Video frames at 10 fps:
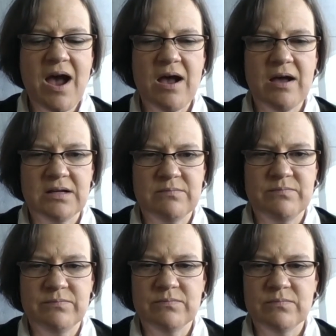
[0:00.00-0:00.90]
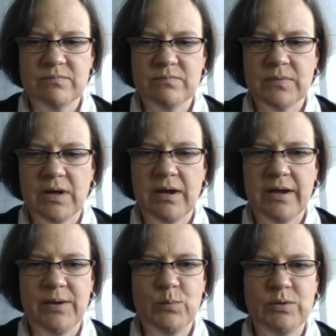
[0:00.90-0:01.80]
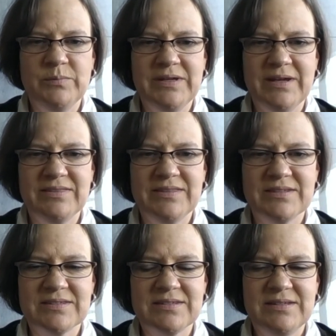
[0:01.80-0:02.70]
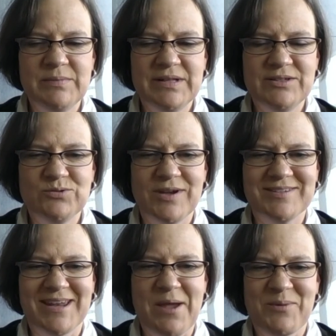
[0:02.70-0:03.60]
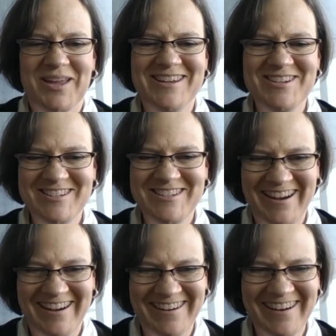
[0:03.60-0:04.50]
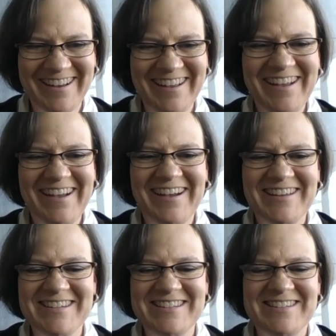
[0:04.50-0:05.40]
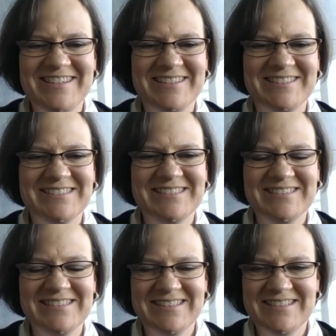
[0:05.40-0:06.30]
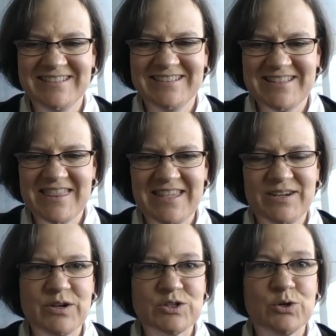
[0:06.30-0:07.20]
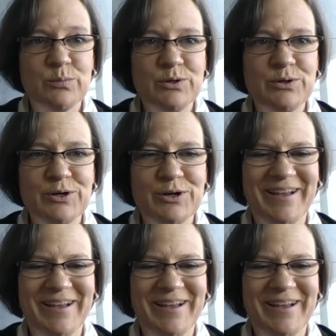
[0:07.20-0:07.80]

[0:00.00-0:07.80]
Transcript: Um, I will be at this email address that I'm going to share until the end of October.